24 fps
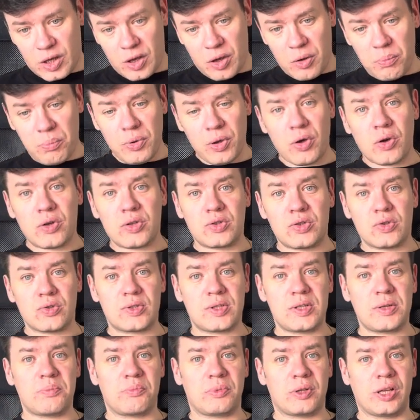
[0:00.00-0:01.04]
because you
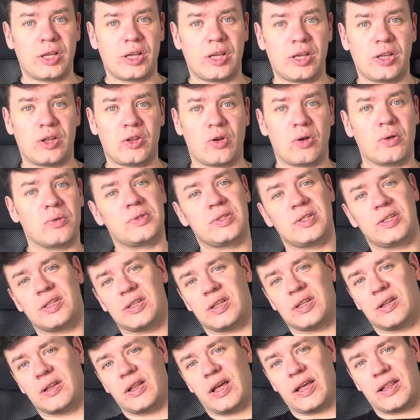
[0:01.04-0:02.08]
simply don't see
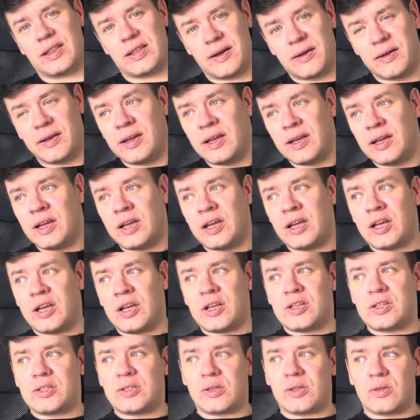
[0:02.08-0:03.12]
the data.
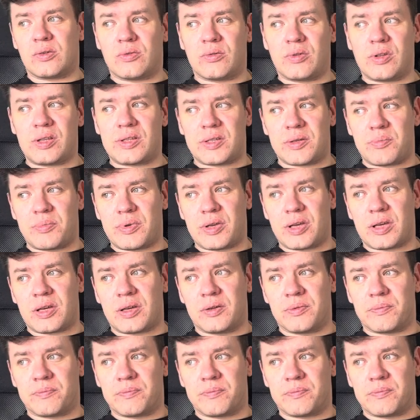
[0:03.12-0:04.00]
So it's a big